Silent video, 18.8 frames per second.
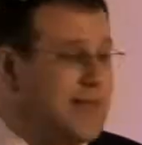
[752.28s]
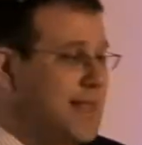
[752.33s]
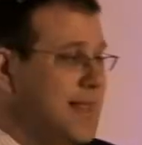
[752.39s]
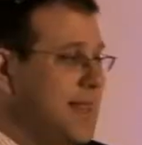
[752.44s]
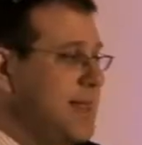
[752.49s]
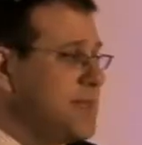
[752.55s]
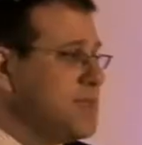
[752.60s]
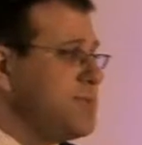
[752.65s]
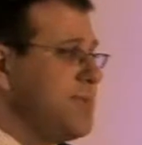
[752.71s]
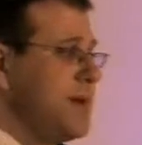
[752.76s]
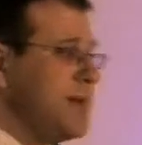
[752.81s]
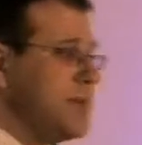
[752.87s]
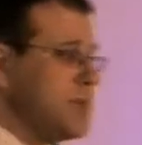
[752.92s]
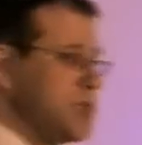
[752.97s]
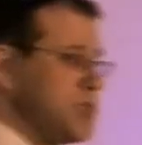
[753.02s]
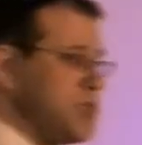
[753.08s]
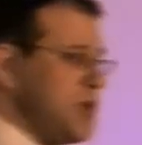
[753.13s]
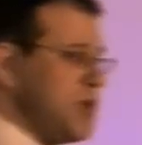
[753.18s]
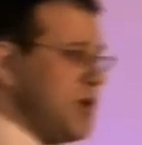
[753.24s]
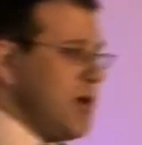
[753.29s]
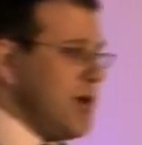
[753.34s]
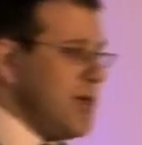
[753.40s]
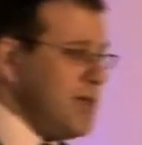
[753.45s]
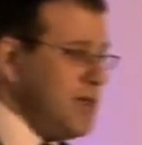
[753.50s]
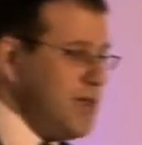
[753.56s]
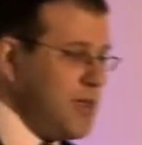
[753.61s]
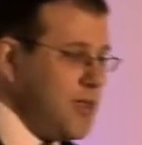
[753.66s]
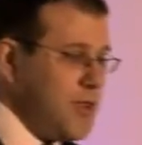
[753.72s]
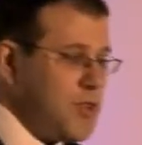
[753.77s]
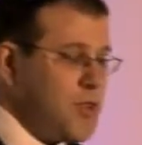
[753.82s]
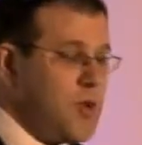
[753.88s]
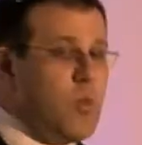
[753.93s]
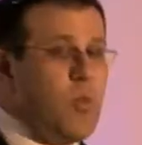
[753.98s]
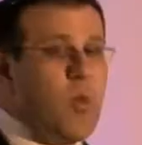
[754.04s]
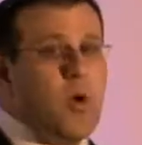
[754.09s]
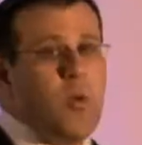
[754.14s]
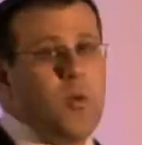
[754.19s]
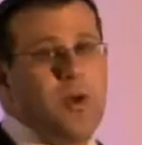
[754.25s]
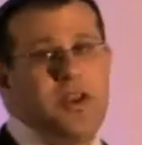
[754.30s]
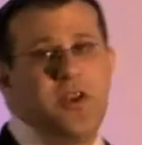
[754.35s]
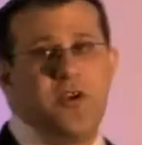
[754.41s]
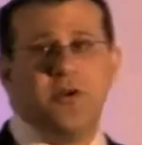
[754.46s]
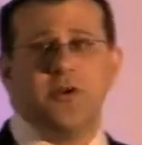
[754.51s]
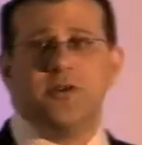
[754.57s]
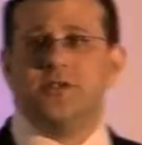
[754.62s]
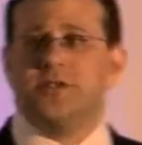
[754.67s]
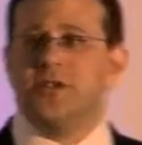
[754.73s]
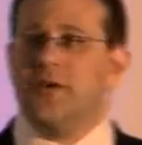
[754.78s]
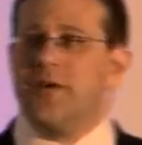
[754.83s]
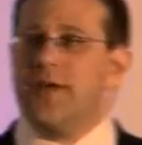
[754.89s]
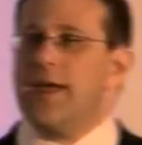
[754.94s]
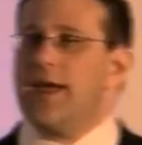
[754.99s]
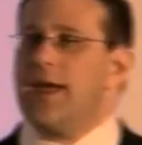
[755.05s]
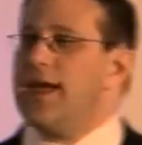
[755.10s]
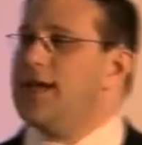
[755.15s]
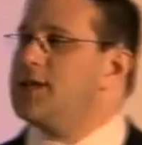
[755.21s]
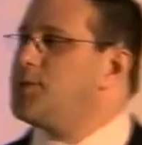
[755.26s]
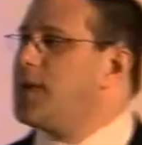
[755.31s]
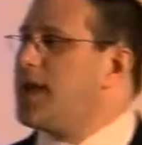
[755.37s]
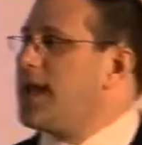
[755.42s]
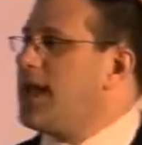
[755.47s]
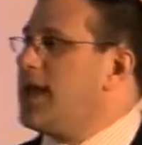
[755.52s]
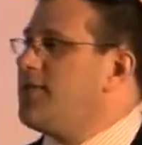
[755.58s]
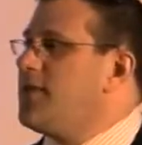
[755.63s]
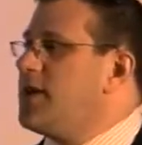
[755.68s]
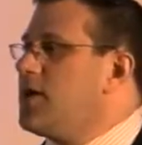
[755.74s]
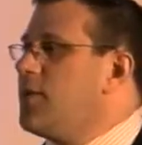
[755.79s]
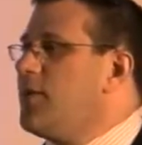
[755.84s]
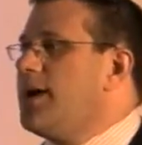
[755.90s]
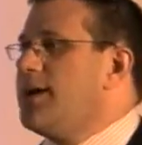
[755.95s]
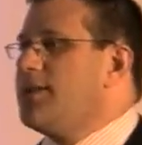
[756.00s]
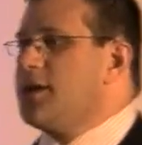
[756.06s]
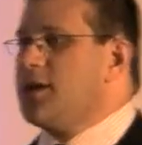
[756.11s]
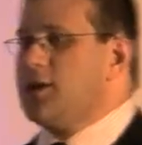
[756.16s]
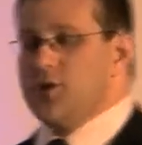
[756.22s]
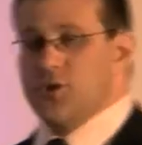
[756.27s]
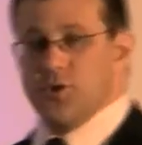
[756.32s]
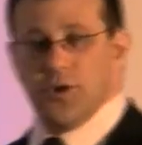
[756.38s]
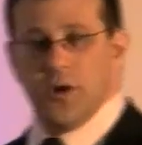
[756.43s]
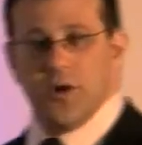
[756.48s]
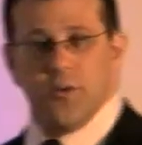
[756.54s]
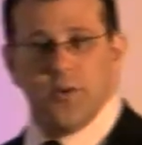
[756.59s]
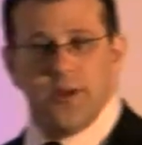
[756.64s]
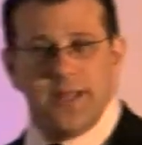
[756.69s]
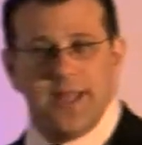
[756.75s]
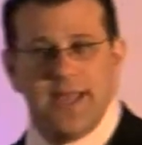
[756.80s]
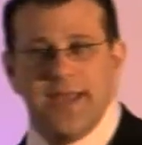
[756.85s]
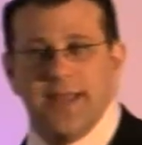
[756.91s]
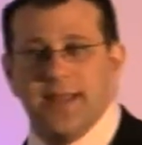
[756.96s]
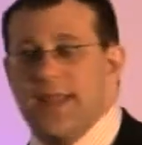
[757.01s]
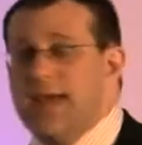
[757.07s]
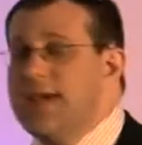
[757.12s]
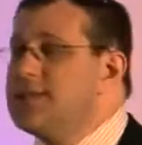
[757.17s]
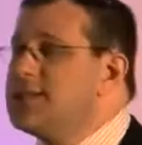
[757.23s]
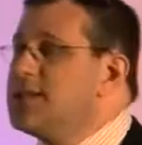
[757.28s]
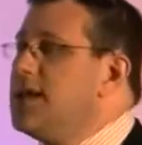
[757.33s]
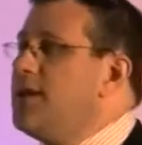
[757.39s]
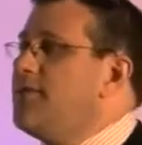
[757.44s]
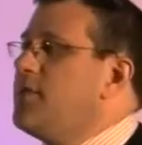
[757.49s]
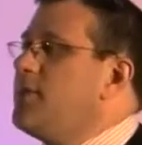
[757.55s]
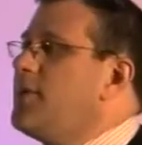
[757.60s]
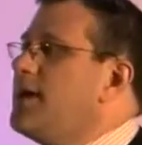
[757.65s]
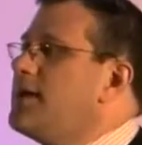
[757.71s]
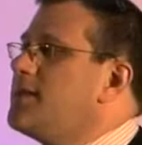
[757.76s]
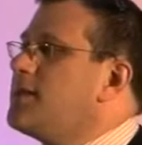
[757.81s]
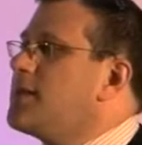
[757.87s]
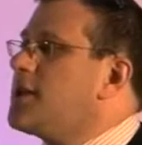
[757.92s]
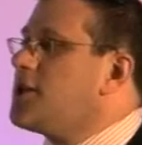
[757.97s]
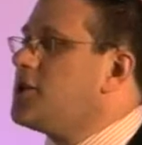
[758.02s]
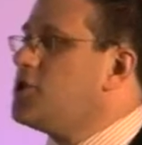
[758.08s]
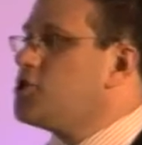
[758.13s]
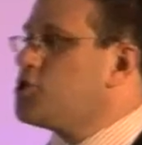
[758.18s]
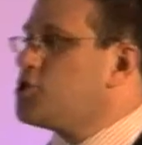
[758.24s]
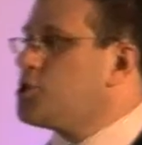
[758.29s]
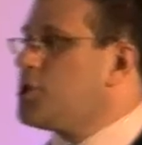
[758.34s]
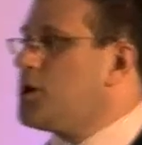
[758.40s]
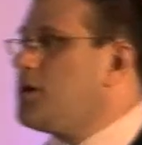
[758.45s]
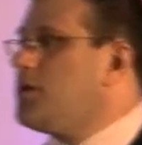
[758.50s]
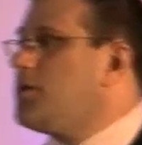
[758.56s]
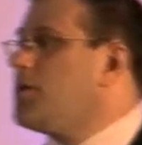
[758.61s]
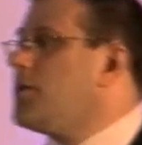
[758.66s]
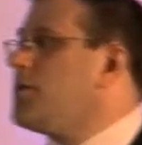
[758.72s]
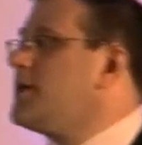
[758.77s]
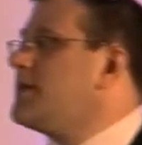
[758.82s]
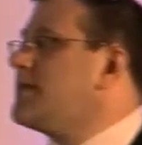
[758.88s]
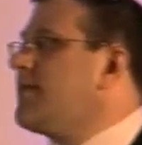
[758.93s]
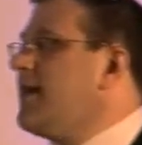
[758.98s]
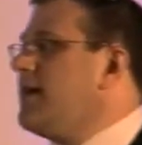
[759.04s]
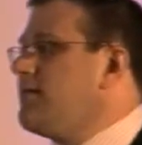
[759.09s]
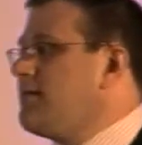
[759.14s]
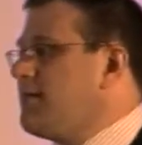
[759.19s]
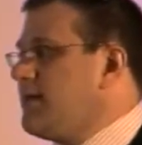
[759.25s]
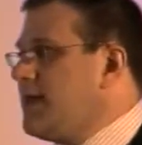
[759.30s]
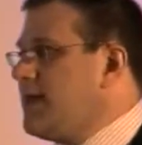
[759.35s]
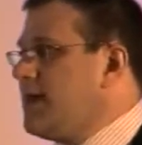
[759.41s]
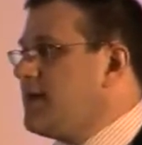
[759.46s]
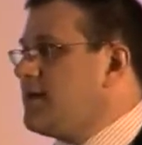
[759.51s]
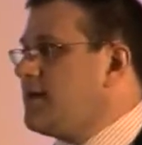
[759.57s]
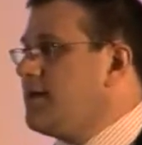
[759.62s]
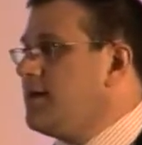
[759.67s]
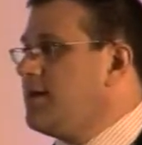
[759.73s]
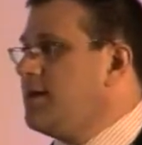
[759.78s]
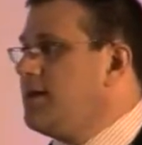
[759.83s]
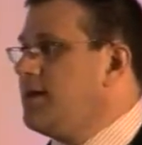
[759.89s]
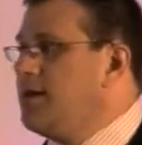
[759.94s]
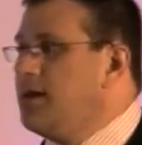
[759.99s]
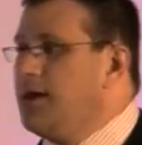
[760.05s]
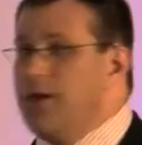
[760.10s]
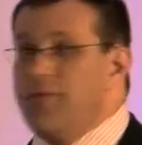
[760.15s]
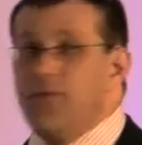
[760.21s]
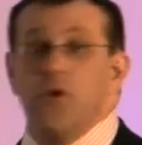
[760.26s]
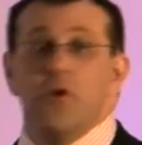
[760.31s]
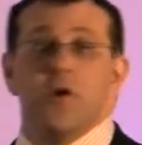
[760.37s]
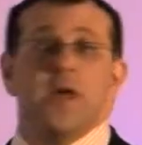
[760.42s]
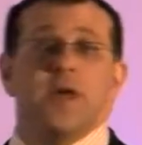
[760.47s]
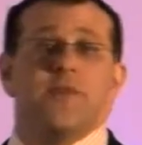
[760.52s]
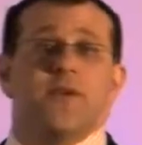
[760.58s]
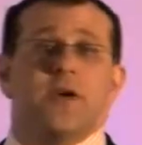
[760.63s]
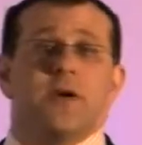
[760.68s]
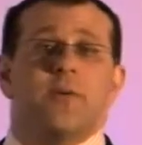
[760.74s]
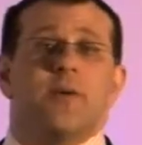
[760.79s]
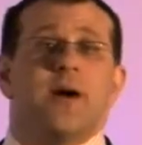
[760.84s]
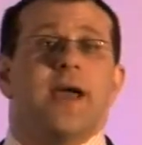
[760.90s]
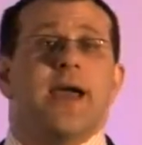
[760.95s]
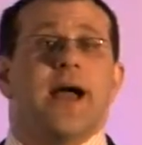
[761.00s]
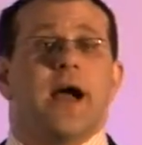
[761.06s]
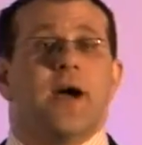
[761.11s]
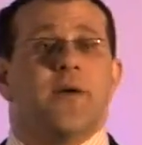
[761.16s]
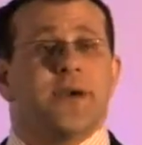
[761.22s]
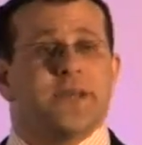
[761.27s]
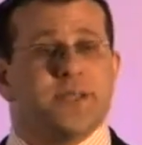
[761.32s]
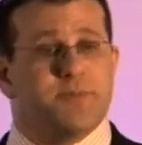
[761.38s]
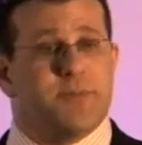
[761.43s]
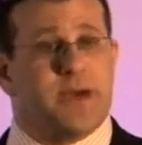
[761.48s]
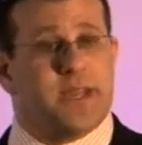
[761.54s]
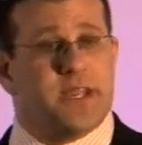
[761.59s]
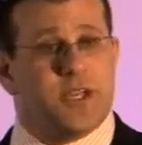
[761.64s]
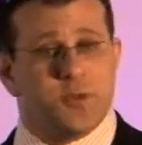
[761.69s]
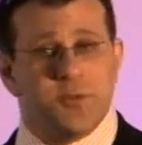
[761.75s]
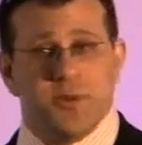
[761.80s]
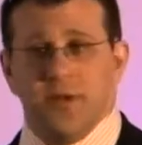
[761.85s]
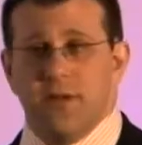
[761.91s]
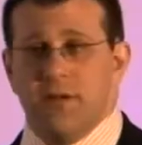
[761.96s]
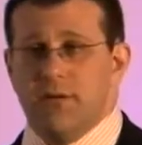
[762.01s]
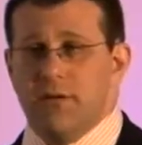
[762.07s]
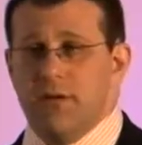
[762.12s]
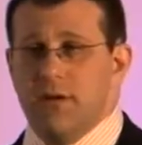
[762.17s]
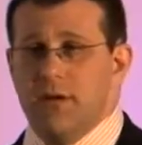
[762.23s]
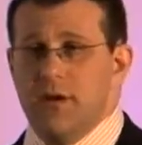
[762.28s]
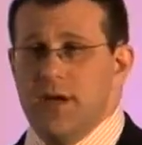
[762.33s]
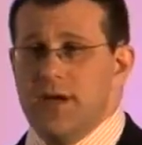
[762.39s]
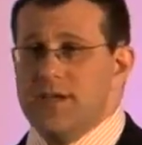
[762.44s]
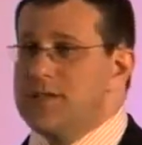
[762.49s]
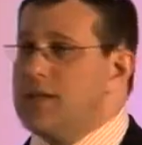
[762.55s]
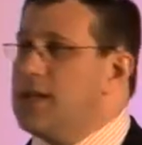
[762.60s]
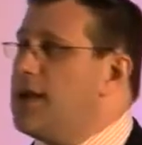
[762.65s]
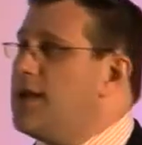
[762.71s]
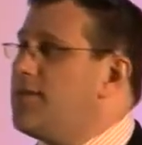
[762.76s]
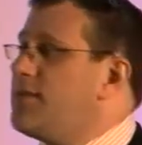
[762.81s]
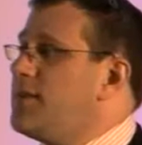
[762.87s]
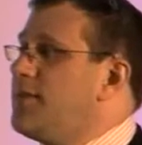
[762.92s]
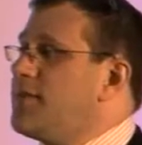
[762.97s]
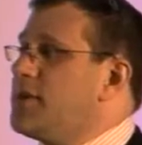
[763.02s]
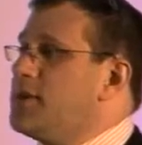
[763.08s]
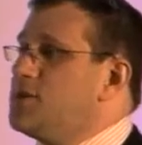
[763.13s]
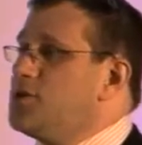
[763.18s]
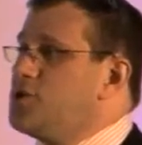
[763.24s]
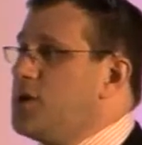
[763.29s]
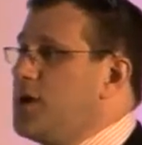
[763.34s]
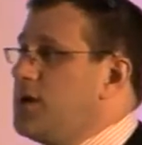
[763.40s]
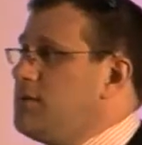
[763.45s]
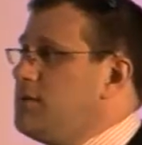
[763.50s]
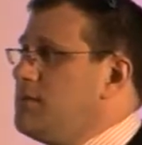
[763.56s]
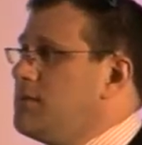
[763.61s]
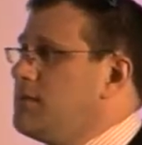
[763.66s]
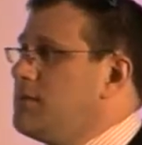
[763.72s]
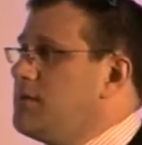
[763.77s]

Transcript: Let's make sure that what we're not doing is we're giving away the control we need. Let's give away the control that we don't need. If you're giving away OS management as a level of control,